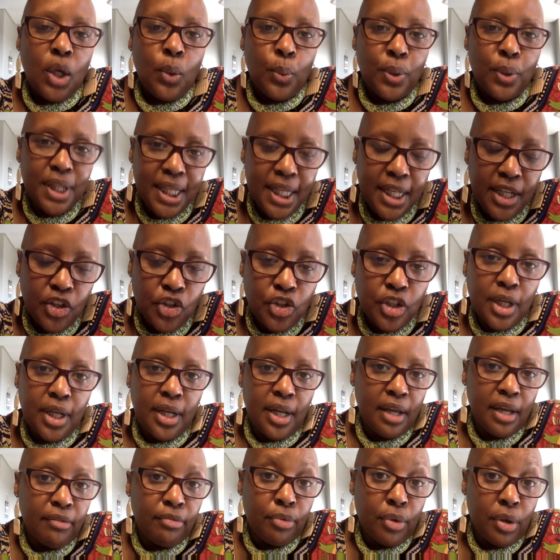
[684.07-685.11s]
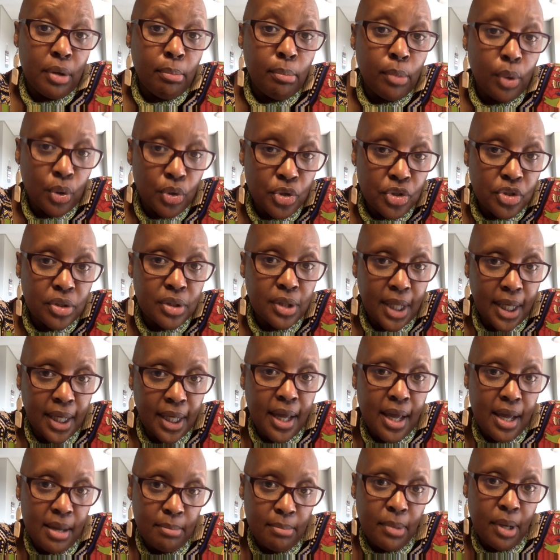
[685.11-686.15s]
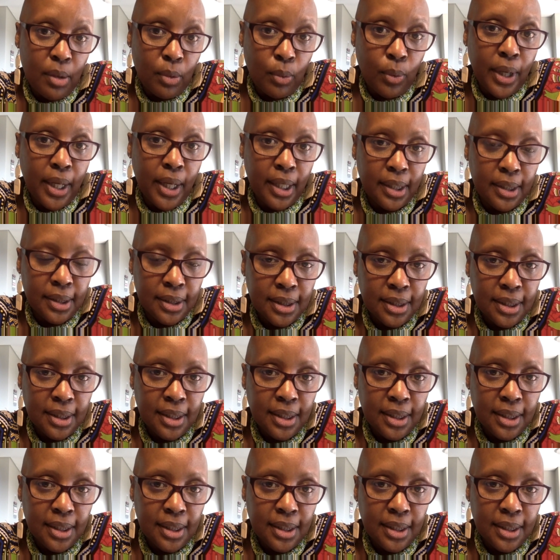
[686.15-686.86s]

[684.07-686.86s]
with each and every emotion that came my way.